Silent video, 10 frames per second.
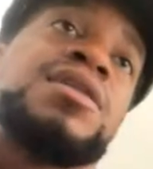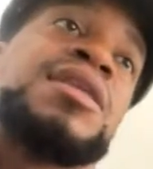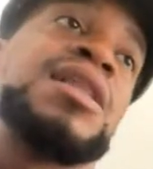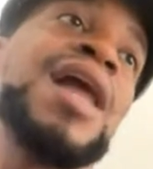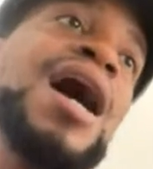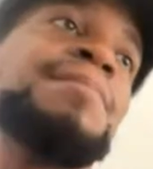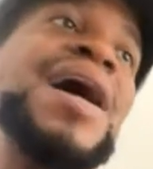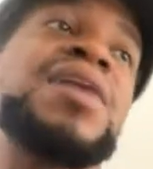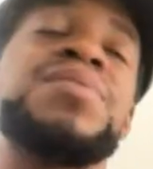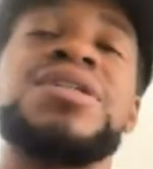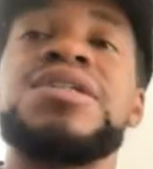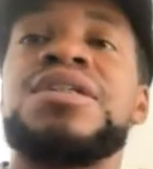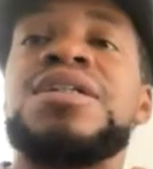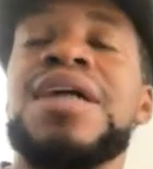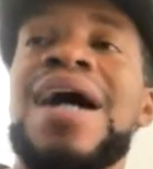The linebacker
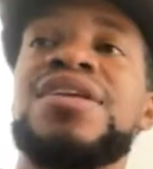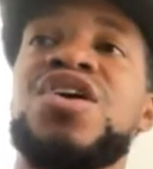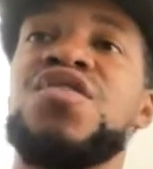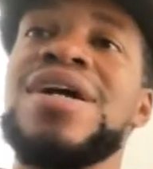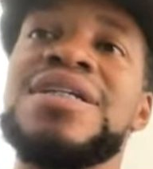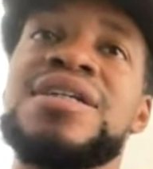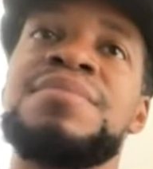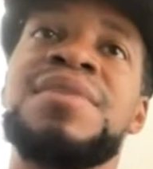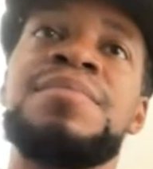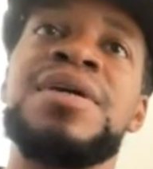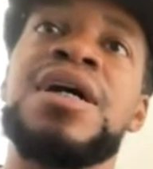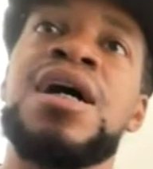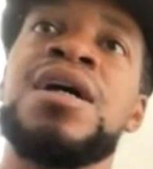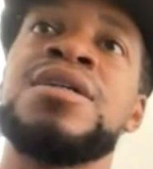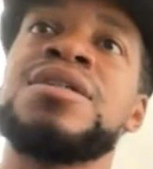position is kind of crazy to me
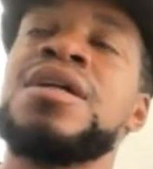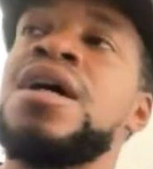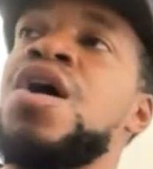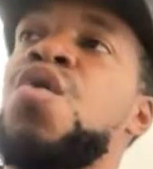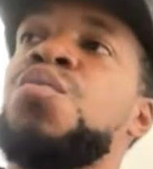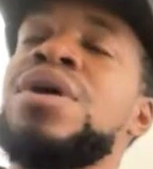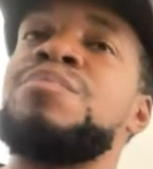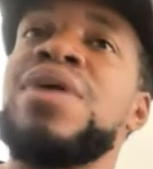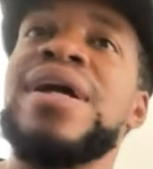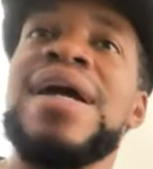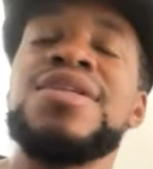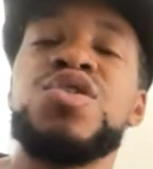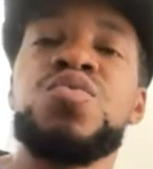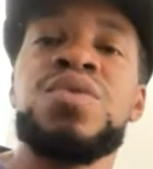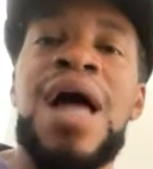because we bring in
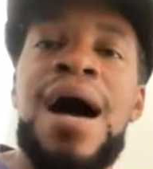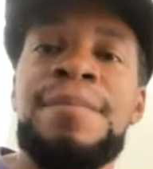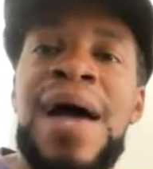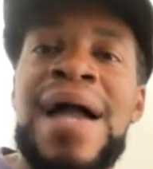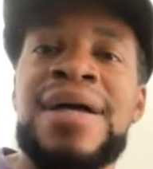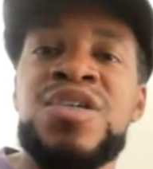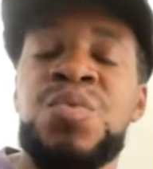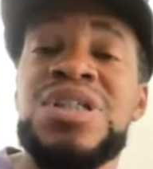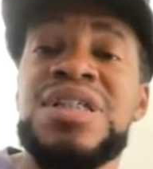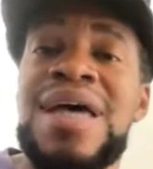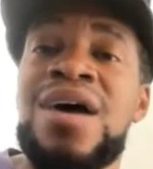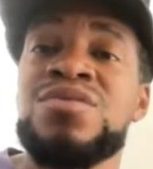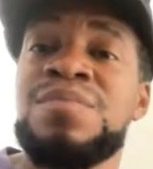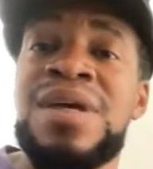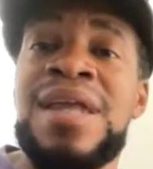two linebackers, which tells
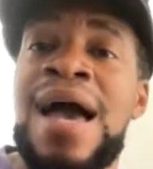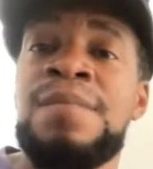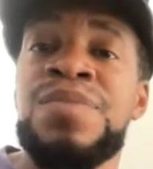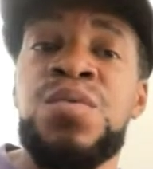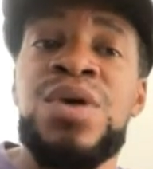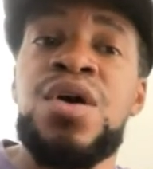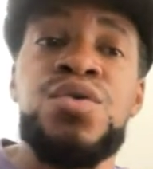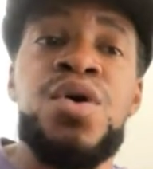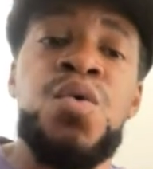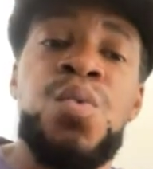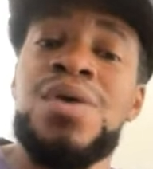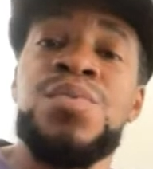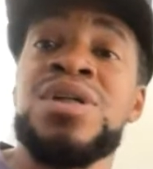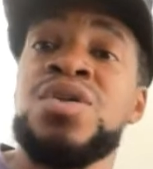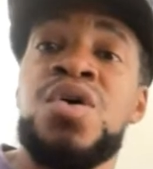me that we don't know what
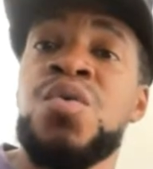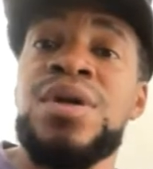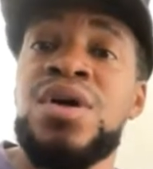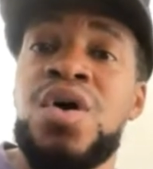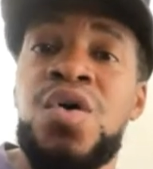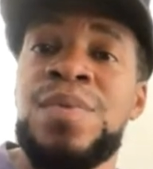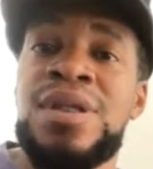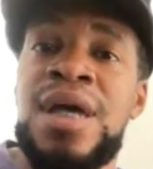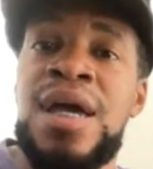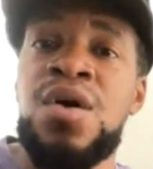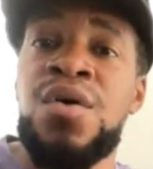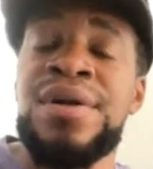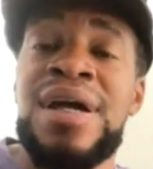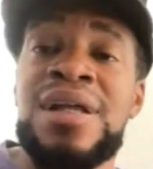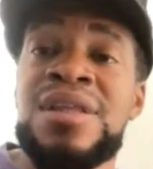we're doing with Nakobe Dean or
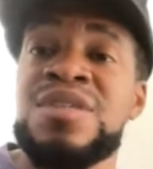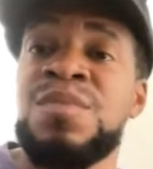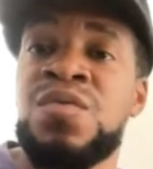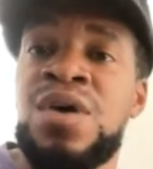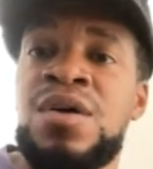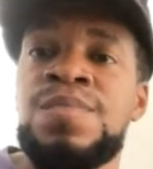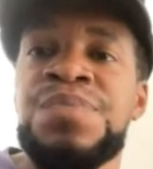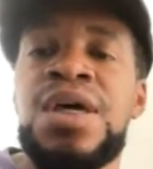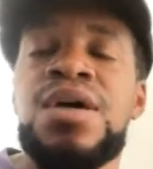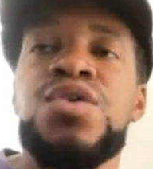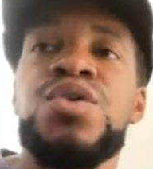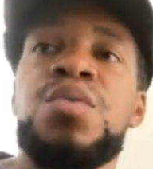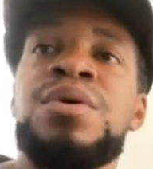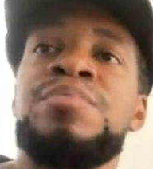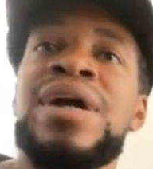Nicholas Monroe. You
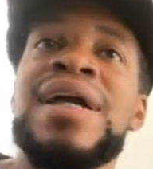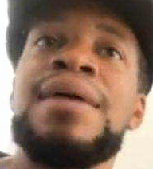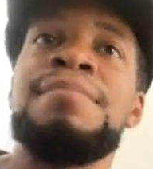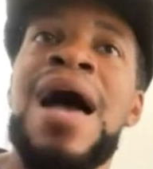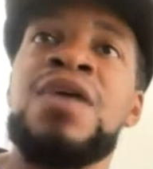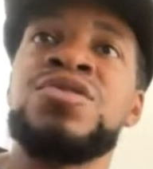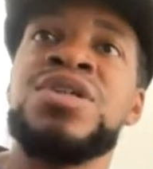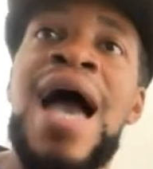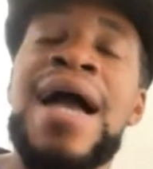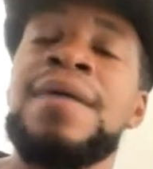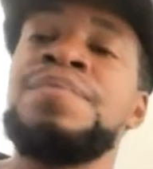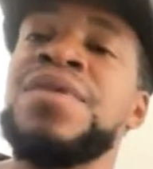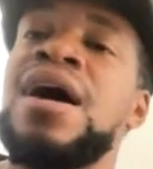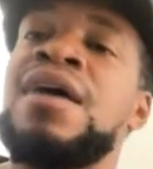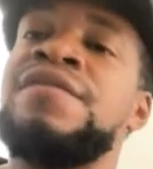know, we bring in Miles Jack,
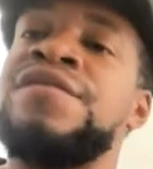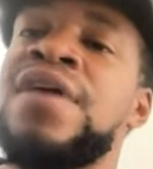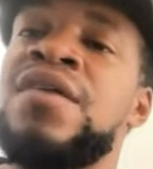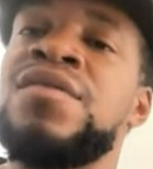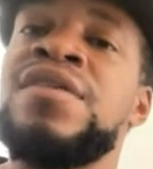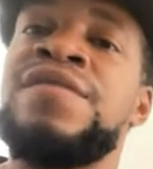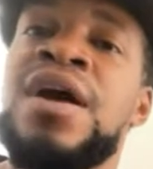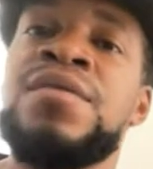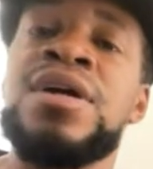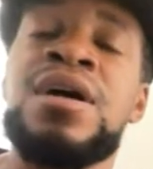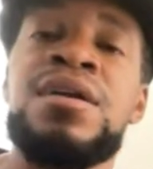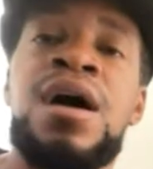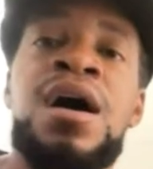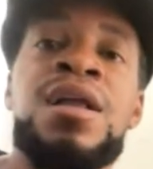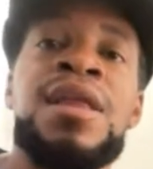a very, very good
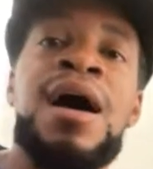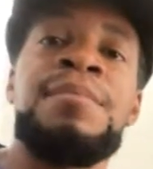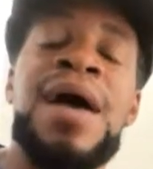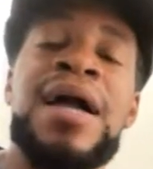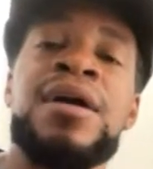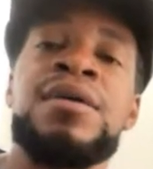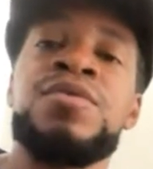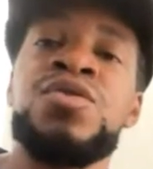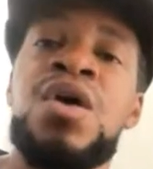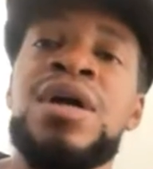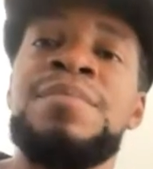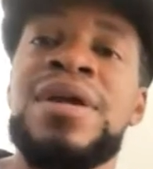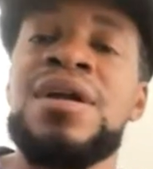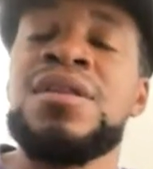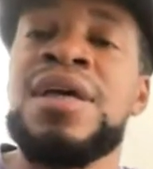linebacker. You know, he's been
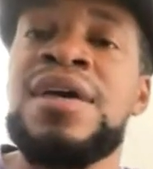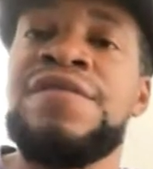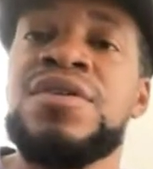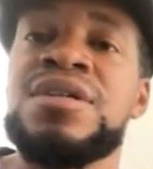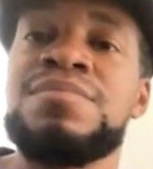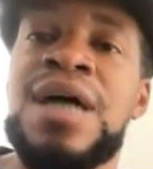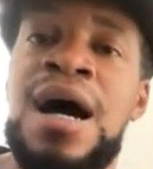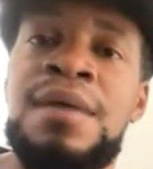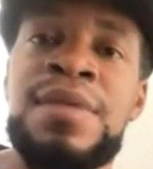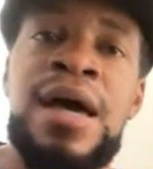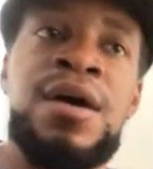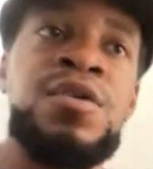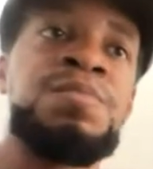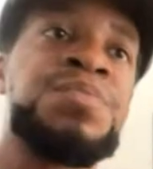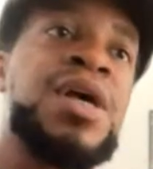in the league for some time
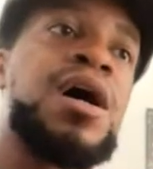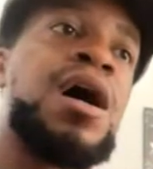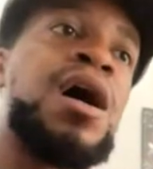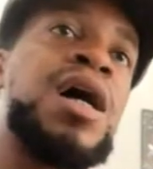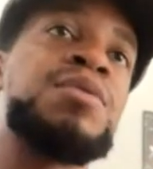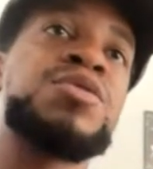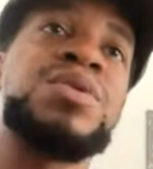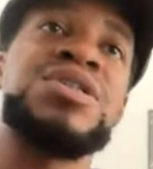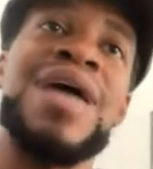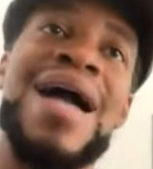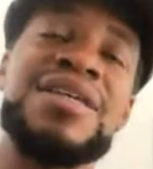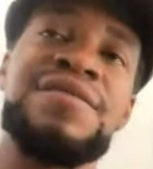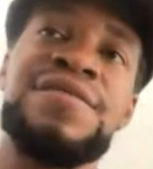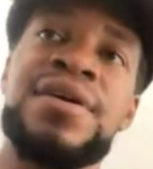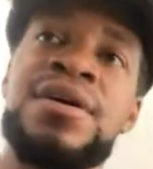now. He was with
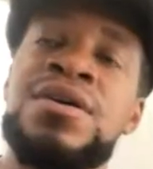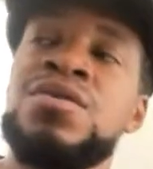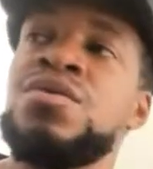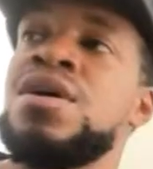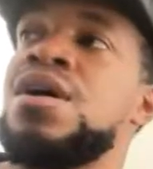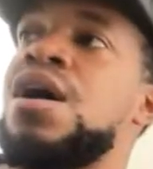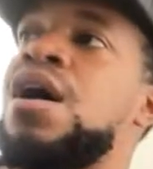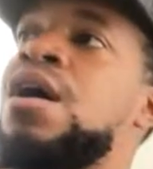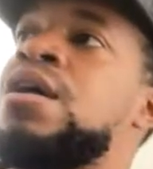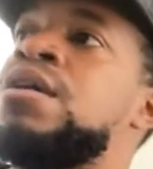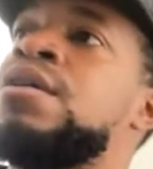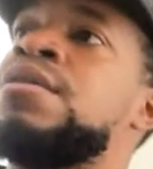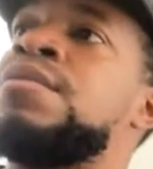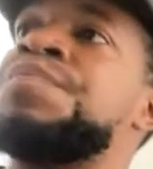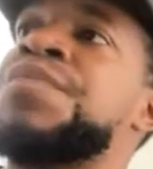Jacksonville.
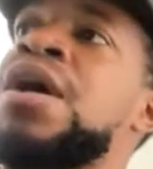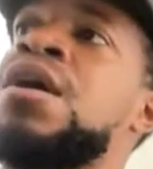I